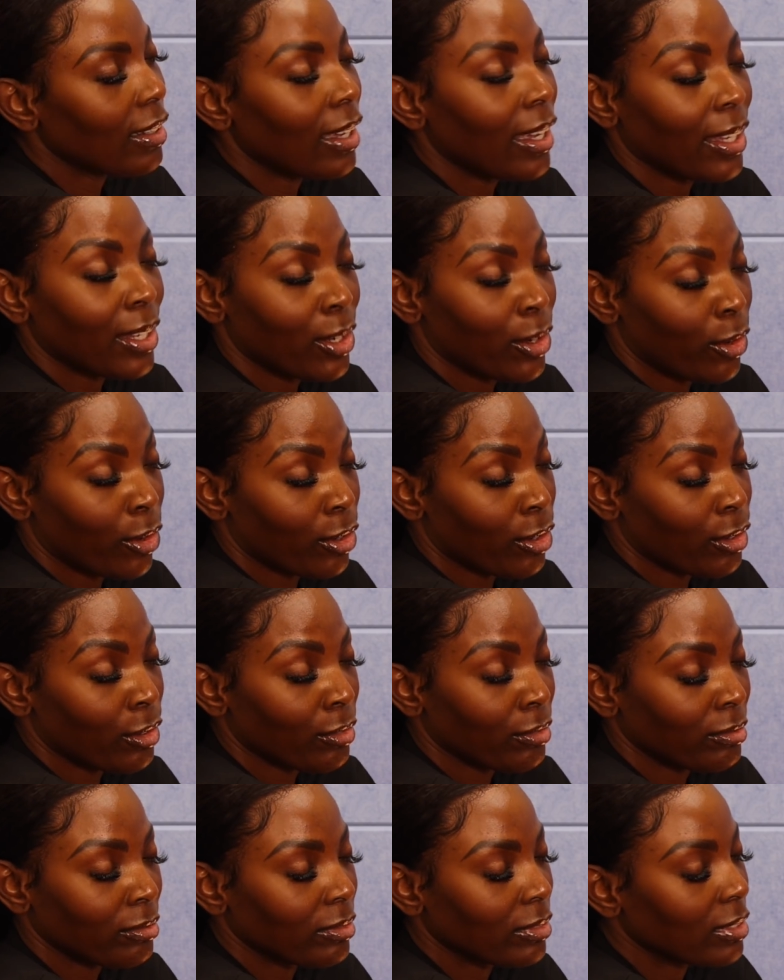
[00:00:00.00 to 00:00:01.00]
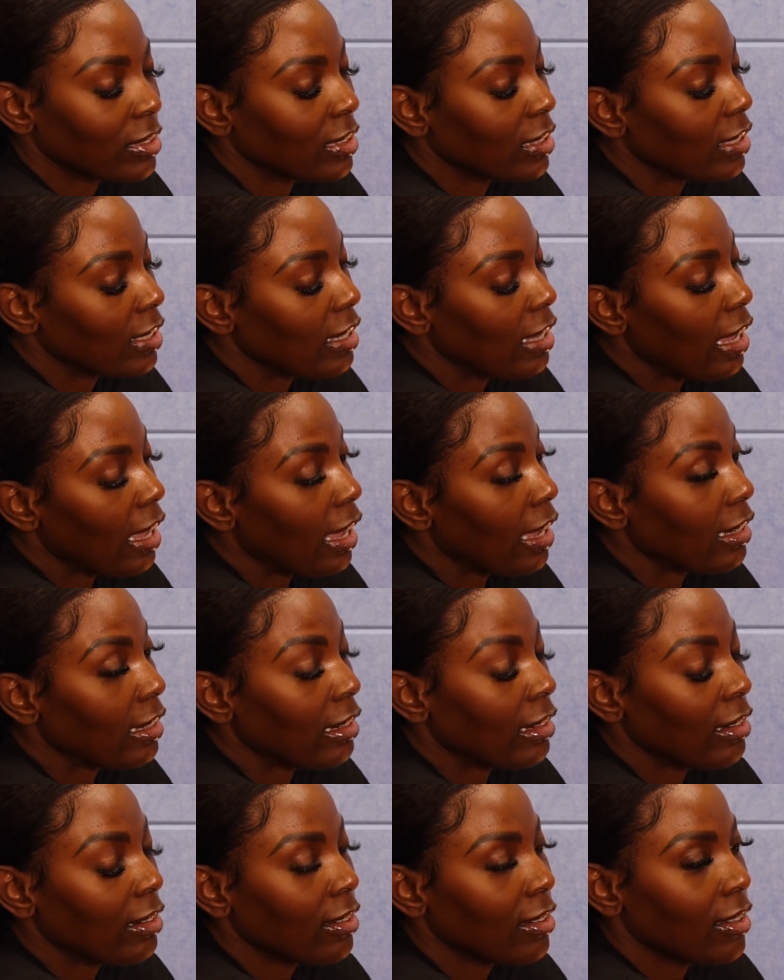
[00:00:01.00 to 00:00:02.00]
I hear you.
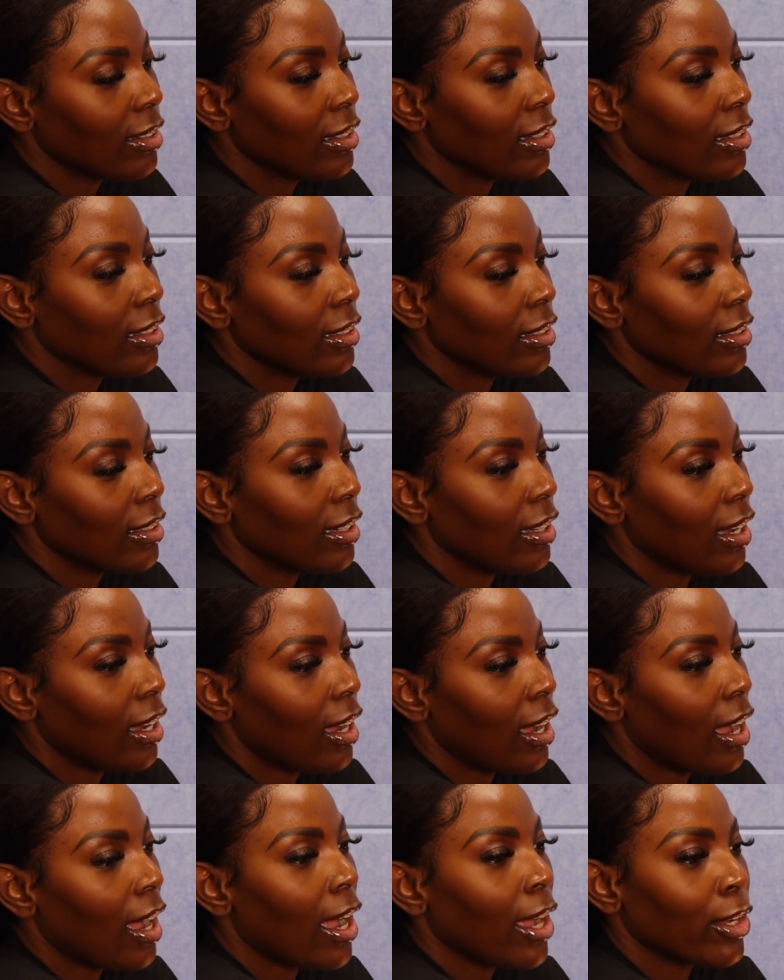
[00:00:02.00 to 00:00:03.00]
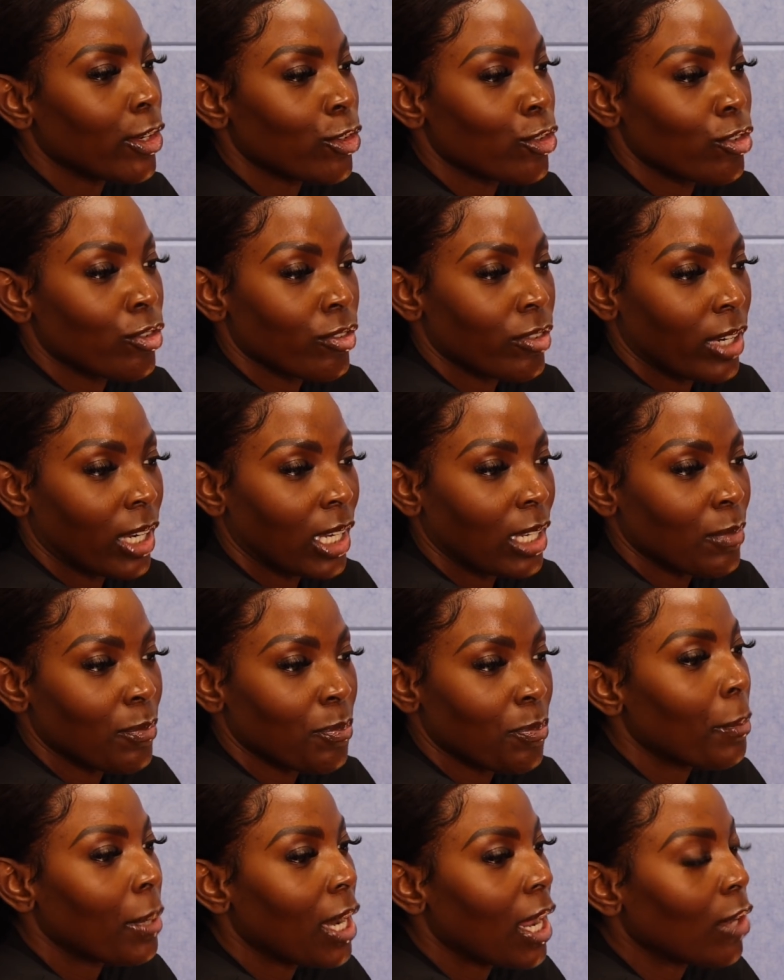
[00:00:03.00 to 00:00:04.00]
And I agree,
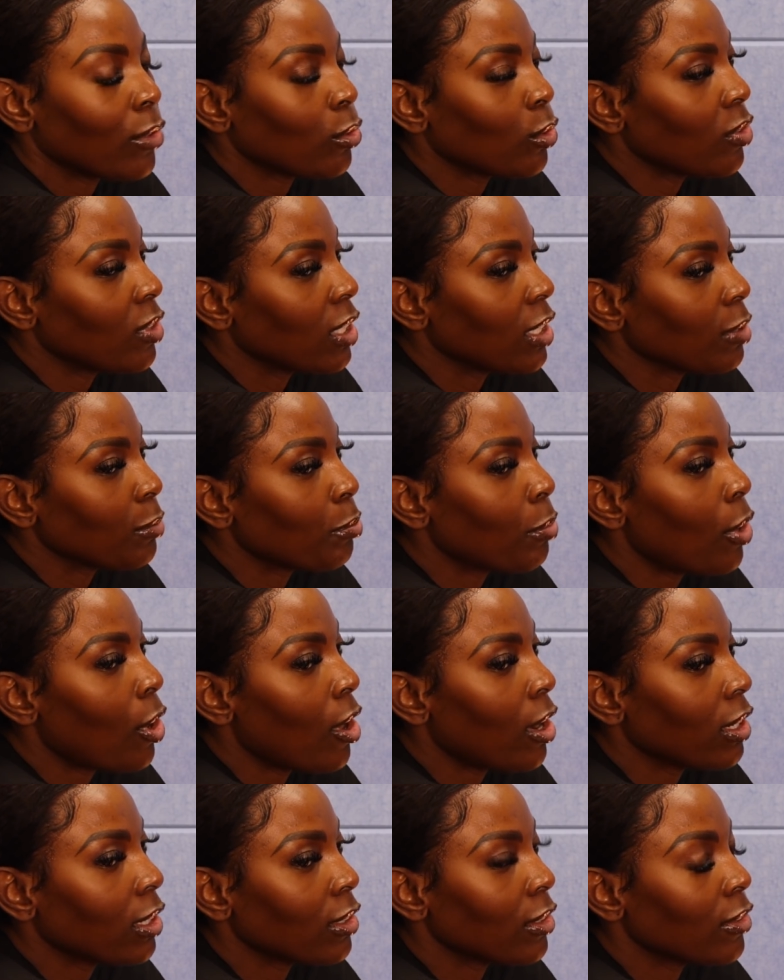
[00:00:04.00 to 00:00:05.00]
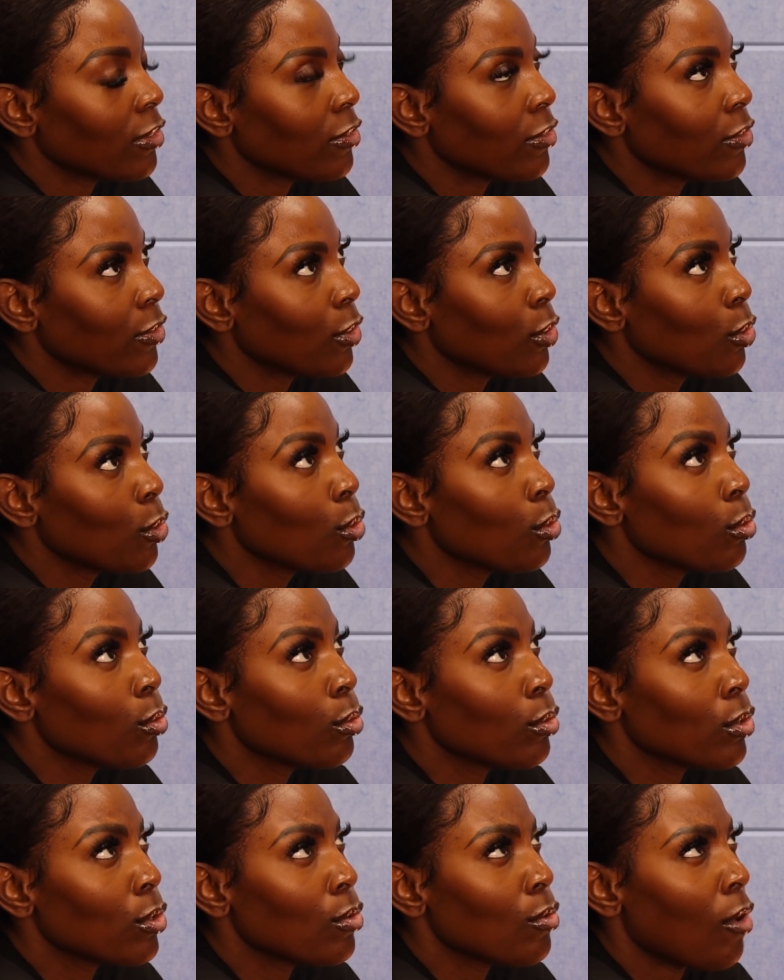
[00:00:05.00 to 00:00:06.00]
but I also think part of
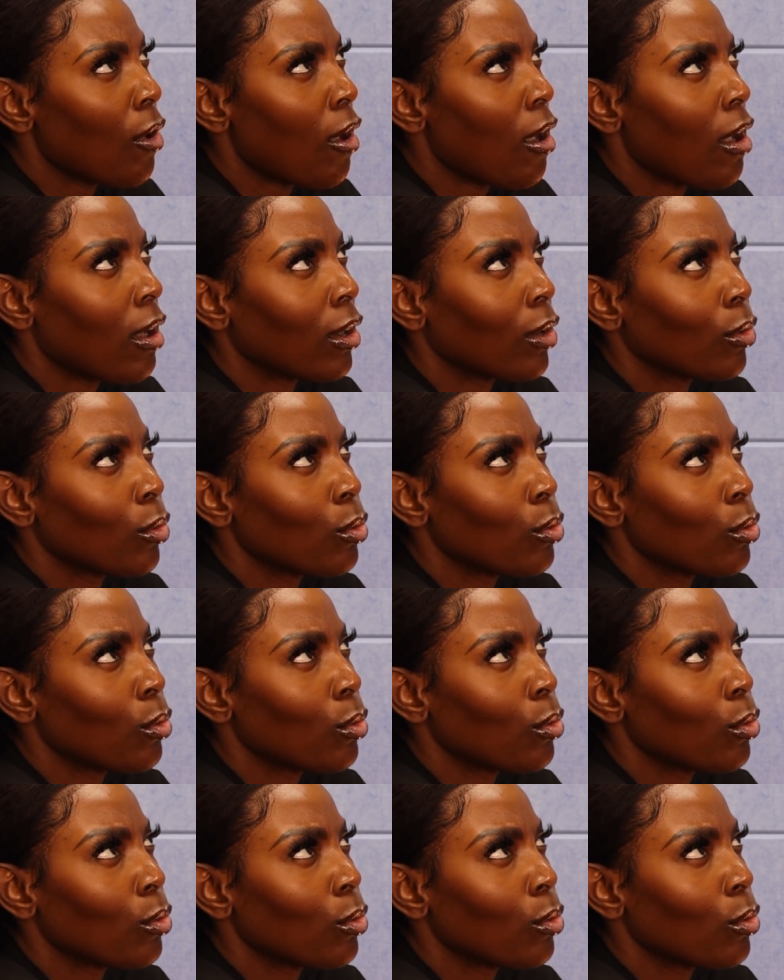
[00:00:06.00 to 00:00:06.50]
who you are,